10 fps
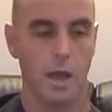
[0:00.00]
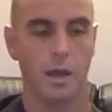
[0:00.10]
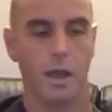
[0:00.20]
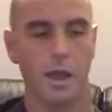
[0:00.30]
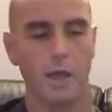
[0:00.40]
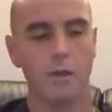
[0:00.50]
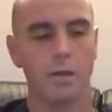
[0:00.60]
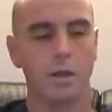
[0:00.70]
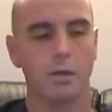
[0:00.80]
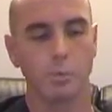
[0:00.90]
Okay, and then we're
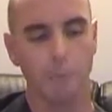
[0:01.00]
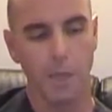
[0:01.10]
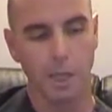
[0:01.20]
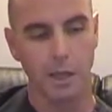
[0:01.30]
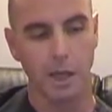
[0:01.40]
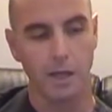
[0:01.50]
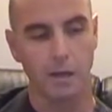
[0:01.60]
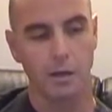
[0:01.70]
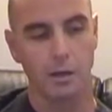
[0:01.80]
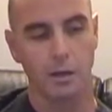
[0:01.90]
going to repeat that
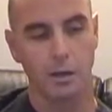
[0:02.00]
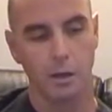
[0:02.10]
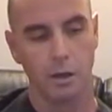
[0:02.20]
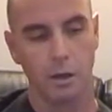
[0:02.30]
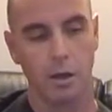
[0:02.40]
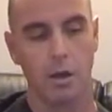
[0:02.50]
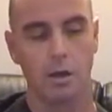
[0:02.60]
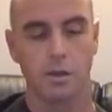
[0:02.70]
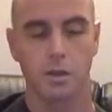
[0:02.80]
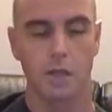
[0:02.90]

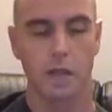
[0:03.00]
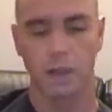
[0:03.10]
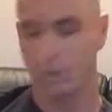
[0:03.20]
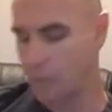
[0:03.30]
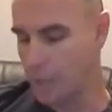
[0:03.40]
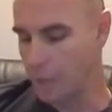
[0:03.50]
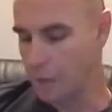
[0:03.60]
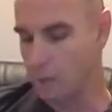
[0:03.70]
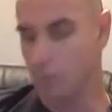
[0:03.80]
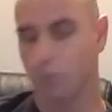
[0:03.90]
starting on the
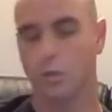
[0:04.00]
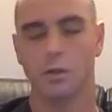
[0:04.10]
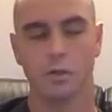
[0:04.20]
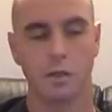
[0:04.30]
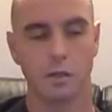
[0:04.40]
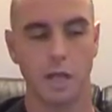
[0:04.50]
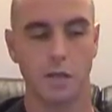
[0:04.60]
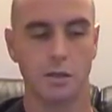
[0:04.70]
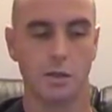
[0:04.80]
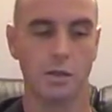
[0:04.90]
next three strings down.
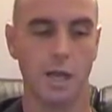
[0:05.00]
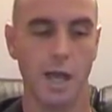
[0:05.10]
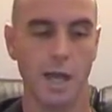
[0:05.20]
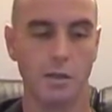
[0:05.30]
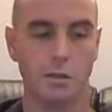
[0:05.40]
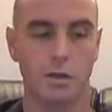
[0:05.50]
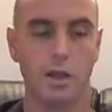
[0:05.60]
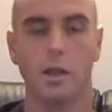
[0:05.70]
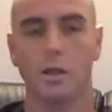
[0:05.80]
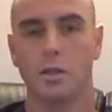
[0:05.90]
So on the A string,
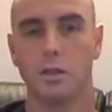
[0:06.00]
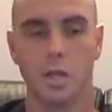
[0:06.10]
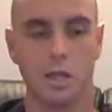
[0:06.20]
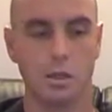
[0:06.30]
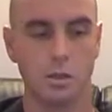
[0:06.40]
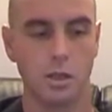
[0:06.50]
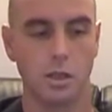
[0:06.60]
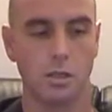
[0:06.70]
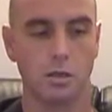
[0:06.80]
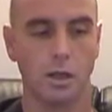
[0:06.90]
D and G
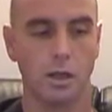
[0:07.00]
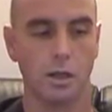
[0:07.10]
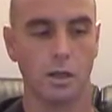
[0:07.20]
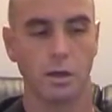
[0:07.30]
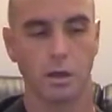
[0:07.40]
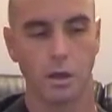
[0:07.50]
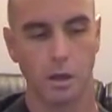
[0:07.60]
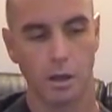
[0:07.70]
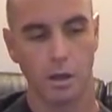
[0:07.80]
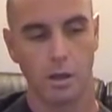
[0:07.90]
string,
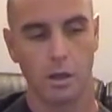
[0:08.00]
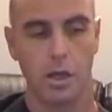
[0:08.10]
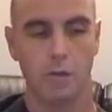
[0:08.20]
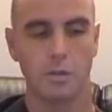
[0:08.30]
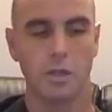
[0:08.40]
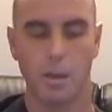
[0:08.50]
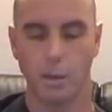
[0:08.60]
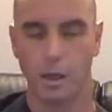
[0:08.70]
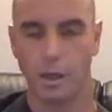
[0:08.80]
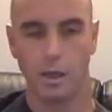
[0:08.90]
and I'm just
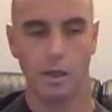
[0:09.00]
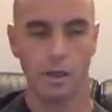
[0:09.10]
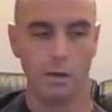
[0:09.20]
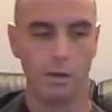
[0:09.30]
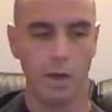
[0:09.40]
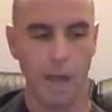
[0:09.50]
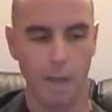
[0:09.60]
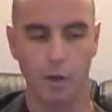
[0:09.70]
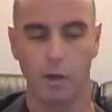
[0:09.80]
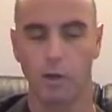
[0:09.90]
hammering,
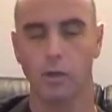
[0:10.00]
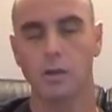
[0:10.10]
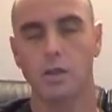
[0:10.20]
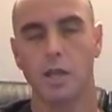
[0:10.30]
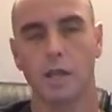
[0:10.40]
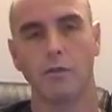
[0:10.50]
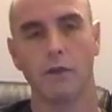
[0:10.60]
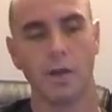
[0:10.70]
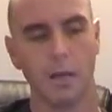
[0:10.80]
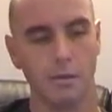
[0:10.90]
hammering onto the second
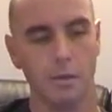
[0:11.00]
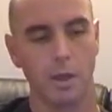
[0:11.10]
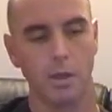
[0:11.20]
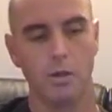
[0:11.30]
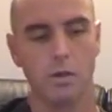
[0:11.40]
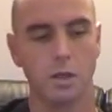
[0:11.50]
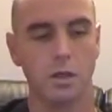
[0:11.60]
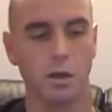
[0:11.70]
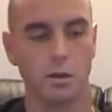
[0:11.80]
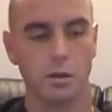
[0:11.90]
fret here using
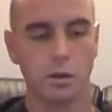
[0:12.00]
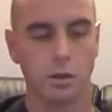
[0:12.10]
notes